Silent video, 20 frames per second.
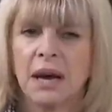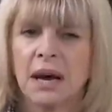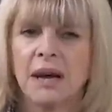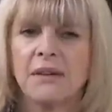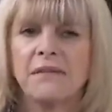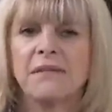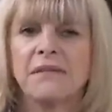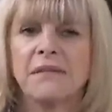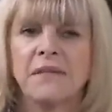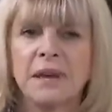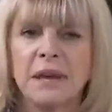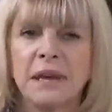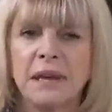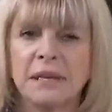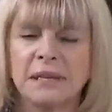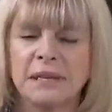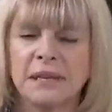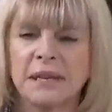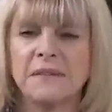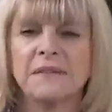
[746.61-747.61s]
I
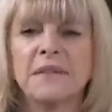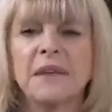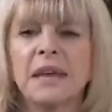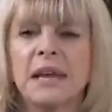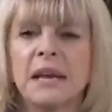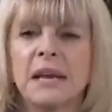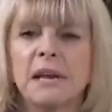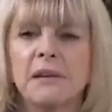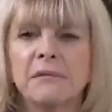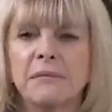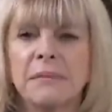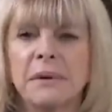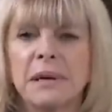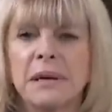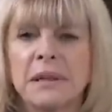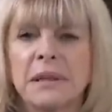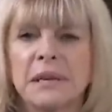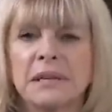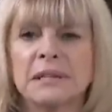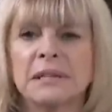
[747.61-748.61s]
faked it. If they love
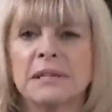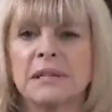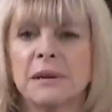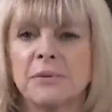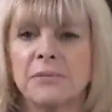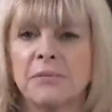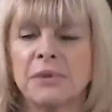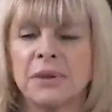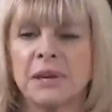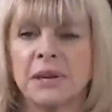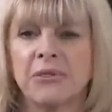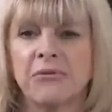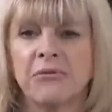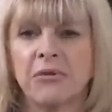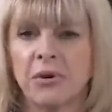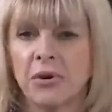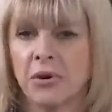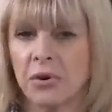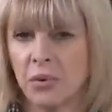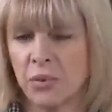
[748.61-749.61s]
me, there's something
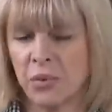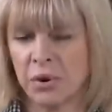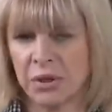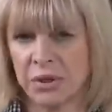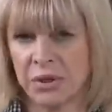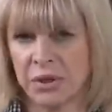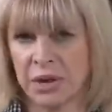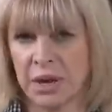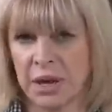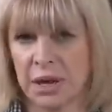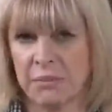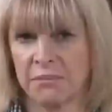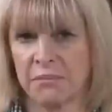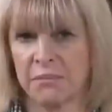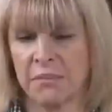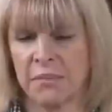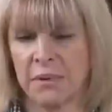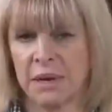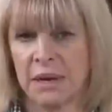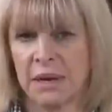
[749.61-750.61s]
wrong with
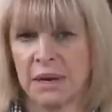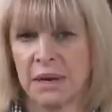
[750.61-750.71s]
them.